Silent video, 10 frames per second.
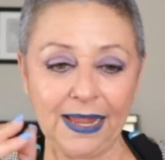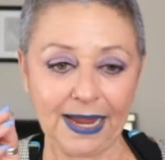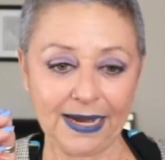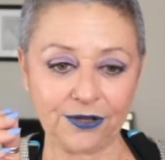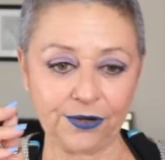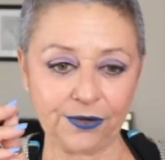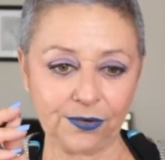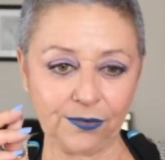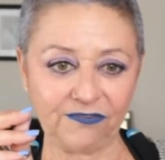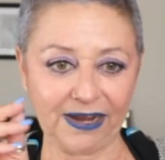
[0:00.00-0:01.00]
I
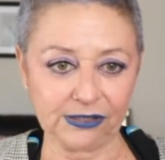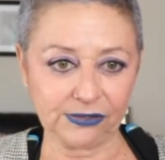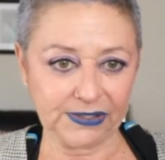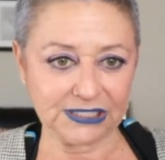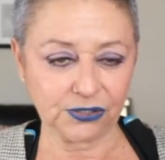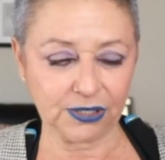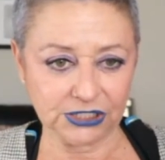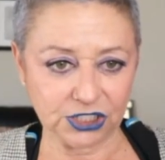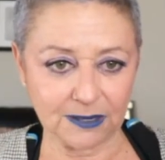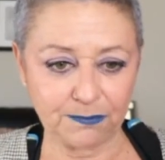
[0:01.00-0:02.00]
know Valerie tried
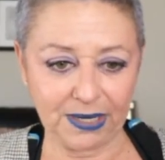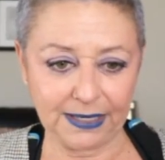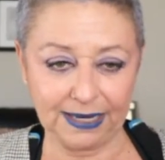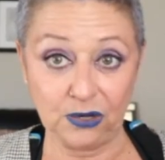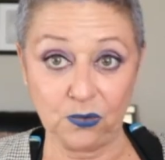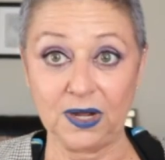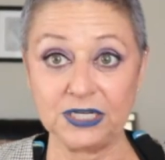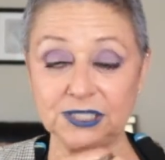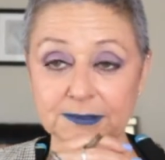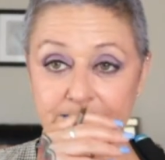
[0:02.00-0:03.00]
to jump in and
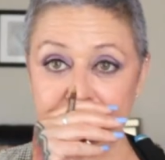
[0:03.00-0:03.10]
watch,